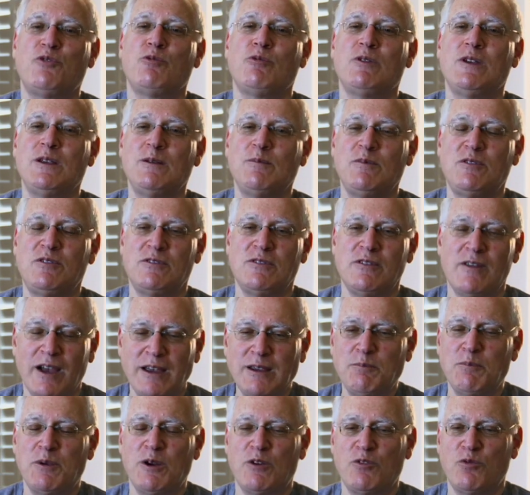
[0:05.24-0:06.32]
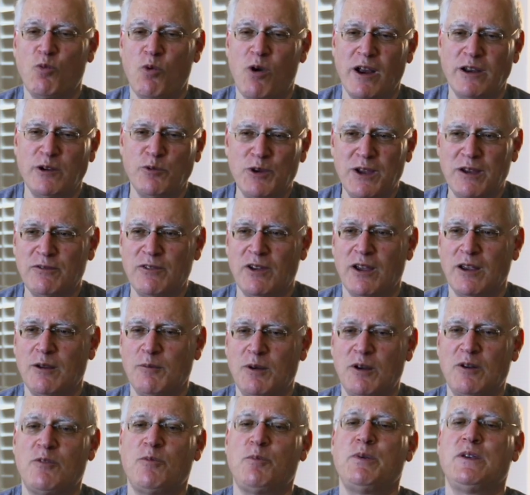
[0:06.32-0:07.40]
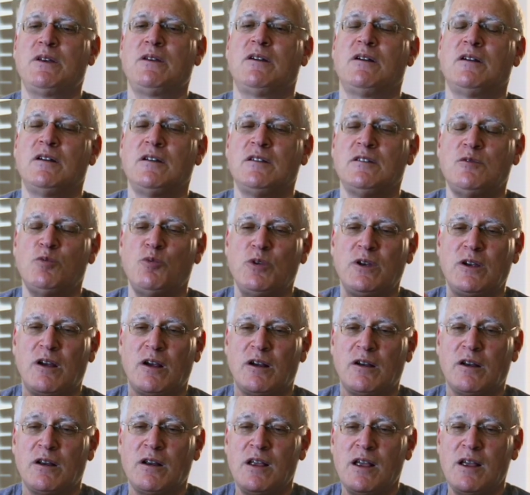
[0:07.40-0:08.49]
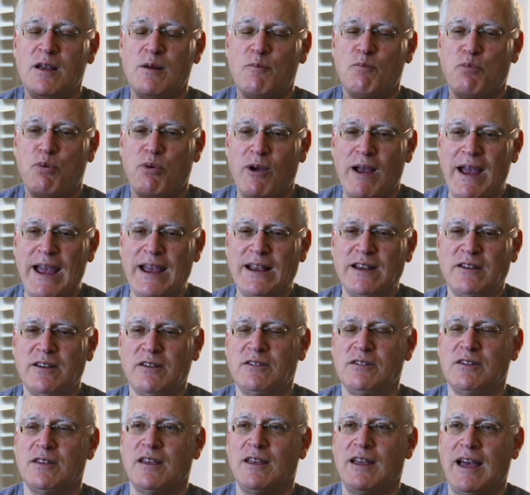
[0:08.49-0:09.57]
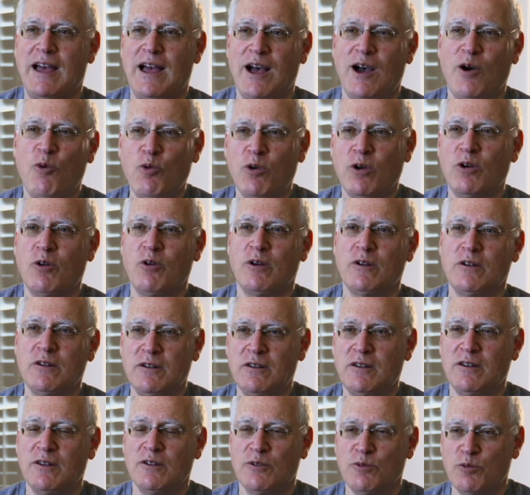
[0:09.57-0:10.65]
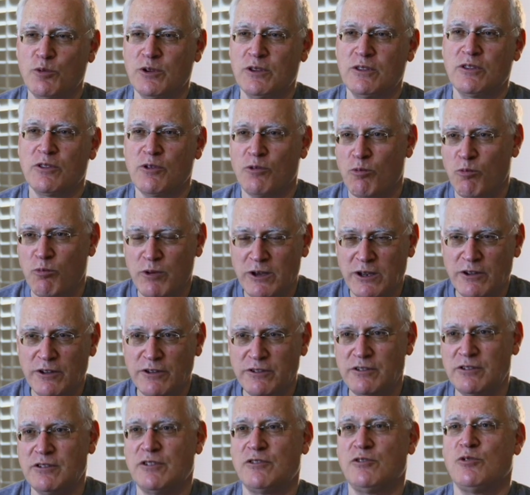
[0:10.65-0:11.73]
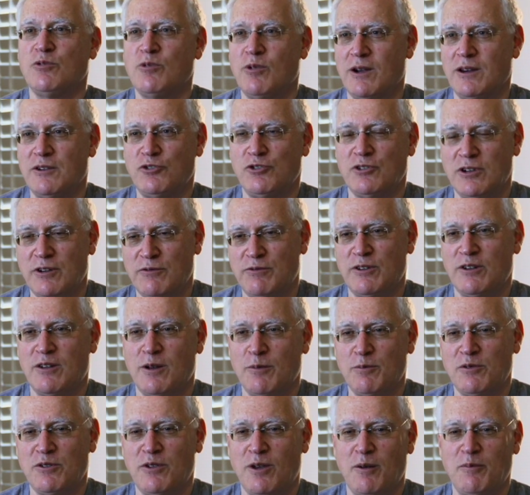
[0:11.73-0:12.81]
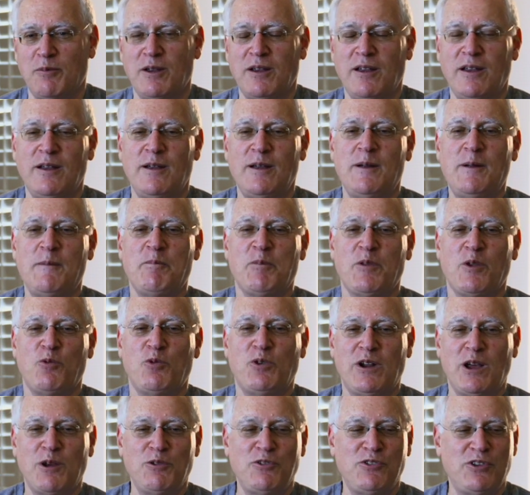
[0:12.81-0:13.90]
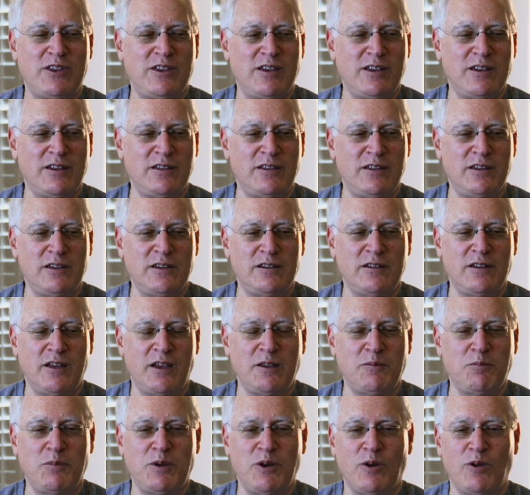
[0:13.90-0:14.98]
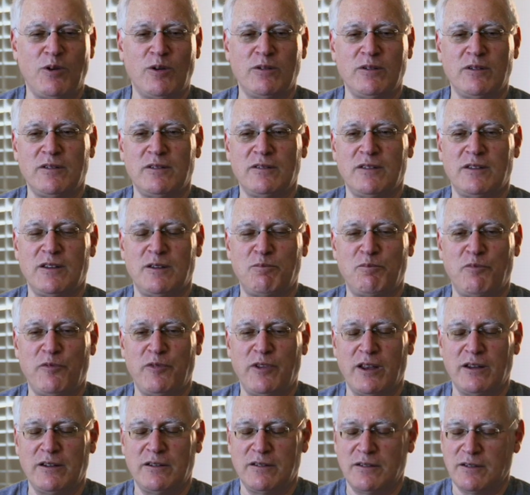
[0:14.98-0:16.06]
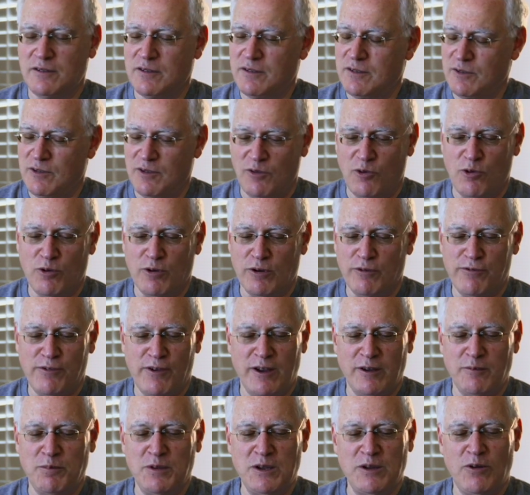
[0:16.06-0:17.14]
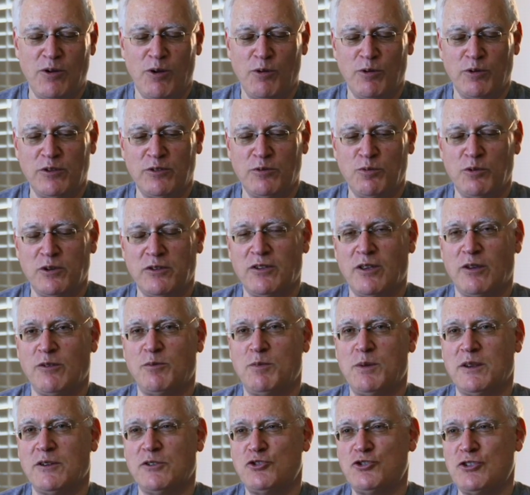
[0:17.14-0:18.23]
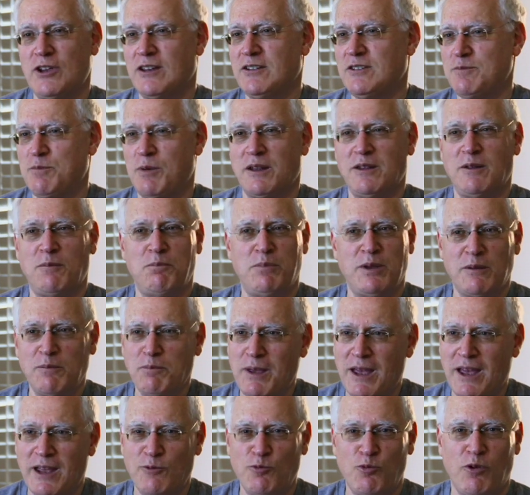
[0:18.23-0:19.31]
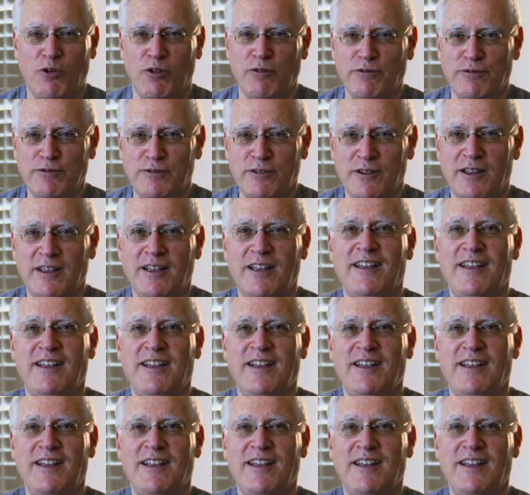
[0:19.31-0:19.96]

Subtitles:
Dreams, nightmares. Why do we have nightmares? Because we are practicing how we're going to deal with the real situation if it comes up. When I was a kid, the nightmare that horrified me always was I was being chased by the big bad wolf,